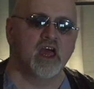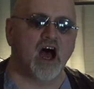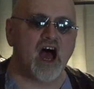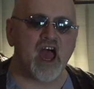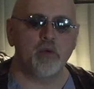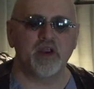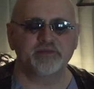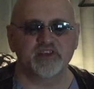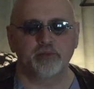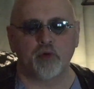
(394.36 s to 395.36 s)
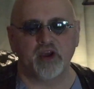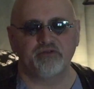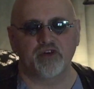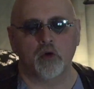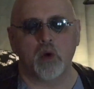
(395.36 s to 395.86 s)
I went up to the point
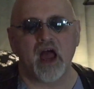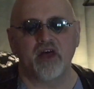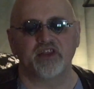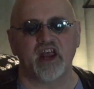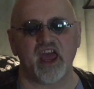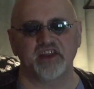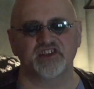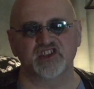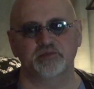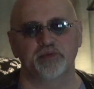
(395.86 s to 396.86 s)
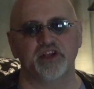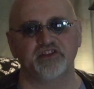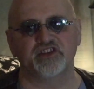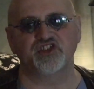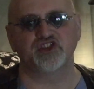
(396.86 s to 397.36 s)
for a while that I had to split
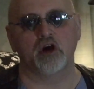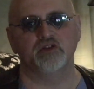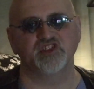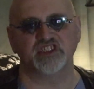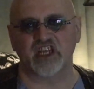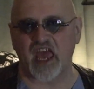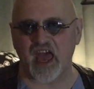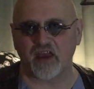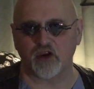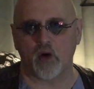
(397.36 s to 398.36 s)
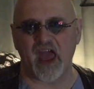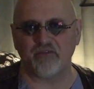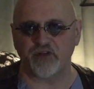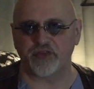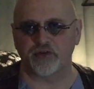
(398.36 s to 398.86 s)
the shows in half,
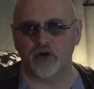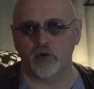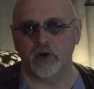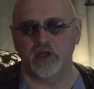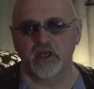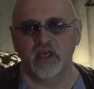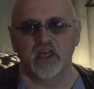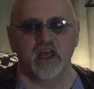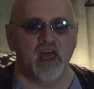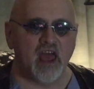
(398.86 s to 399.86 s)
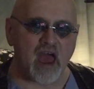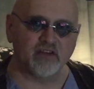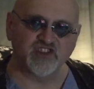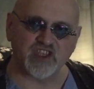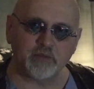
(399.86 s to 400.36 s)
halfway through,
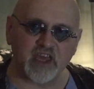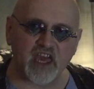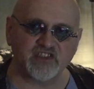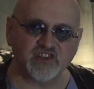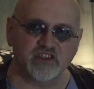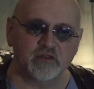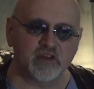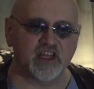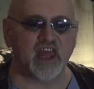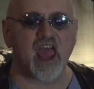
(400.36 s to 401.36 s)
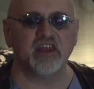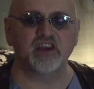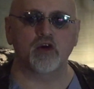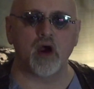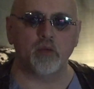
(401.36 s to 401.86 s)
have some guests, and they had to
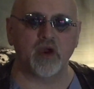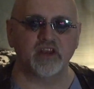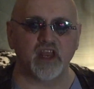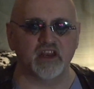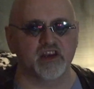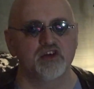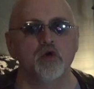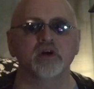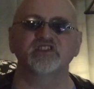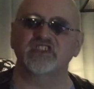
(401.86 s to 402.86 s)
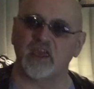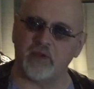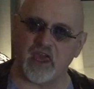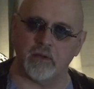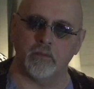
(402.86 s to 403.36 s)
go out and wait, and new ones came
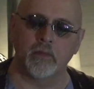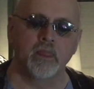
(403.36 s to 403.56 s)
in.